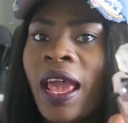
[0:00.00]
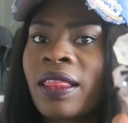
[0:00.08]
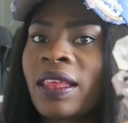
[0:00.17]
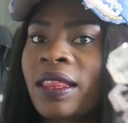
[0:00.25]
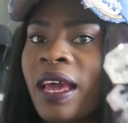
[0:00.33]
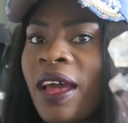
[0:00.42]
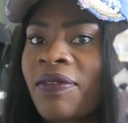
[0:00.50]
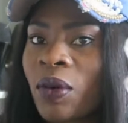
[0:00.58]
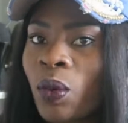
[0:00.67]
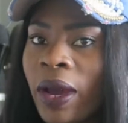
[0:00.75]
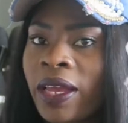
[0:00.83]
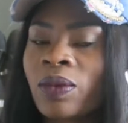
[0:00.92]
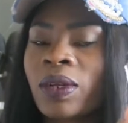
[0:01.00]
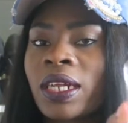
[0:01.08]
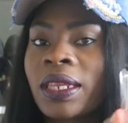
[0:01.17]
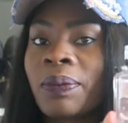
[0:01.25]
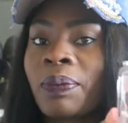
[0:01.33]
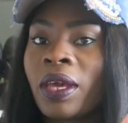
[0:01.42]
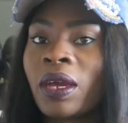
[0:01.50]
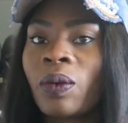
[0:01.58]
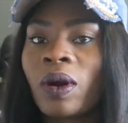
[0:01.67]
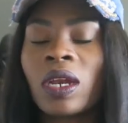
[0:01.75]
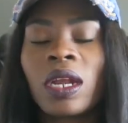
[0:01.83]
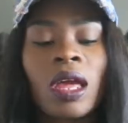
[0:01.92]
I think they have the white one and the
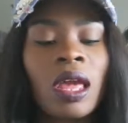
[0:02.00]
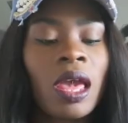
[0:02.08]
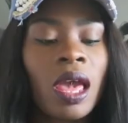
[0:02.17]
pink one,